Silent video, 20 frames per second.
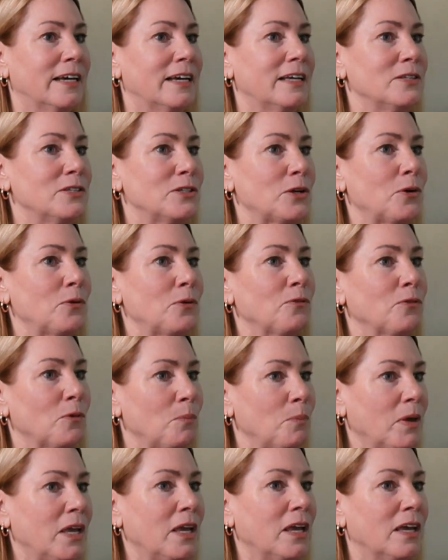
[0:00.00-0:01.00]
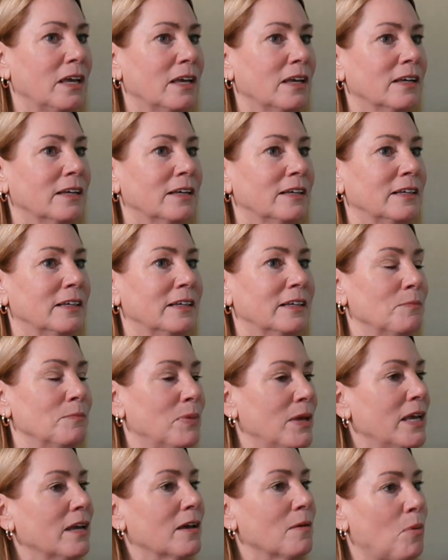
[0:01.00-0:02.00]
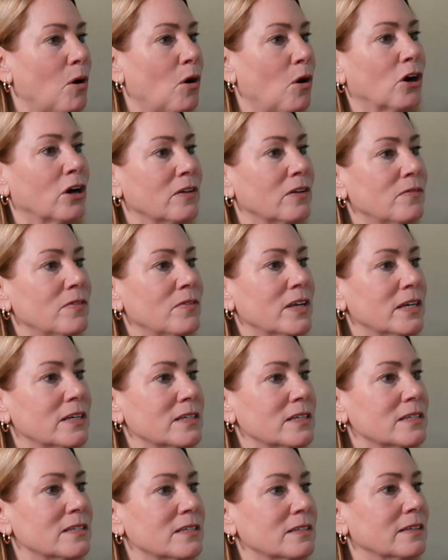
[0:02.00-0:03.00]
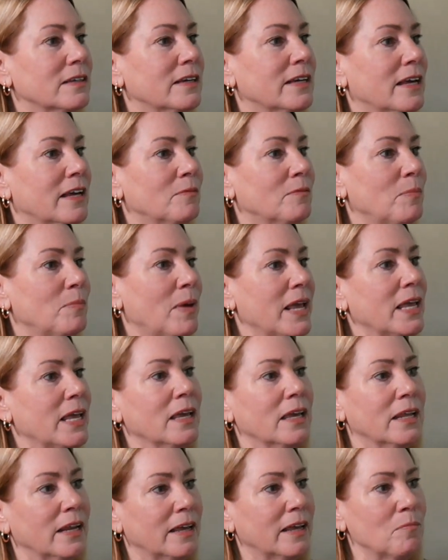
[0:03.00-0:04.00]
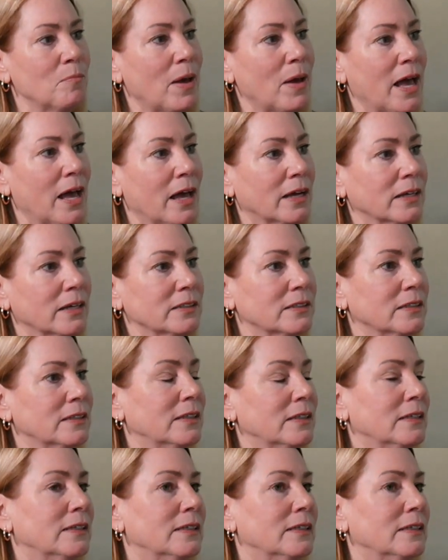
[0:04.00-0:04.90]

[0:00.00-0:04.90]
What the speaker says: And so for me, being a part of this and making an impact